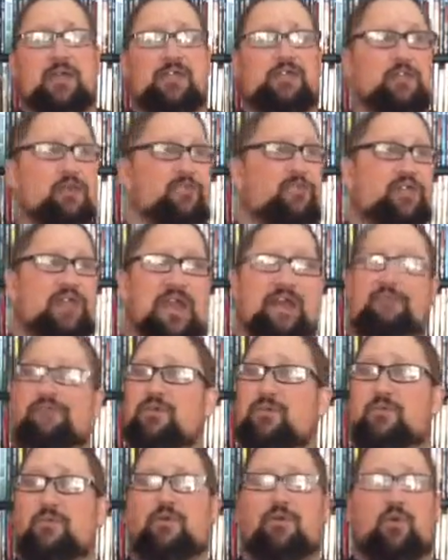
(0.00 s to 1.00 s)
So if you're not
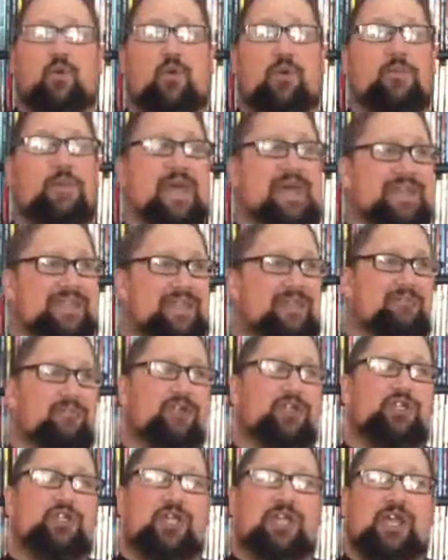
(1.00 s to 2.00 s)
familiar with the Horror Pack,
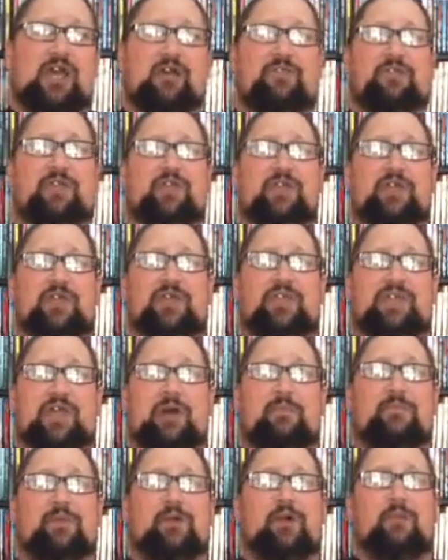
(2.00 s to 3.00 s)
definitely check out the link
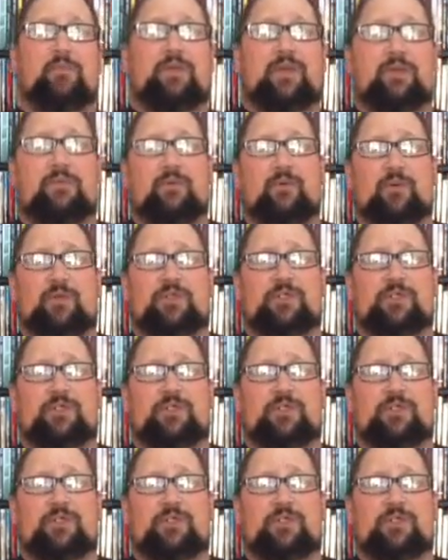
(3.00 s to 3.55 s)
down below, people.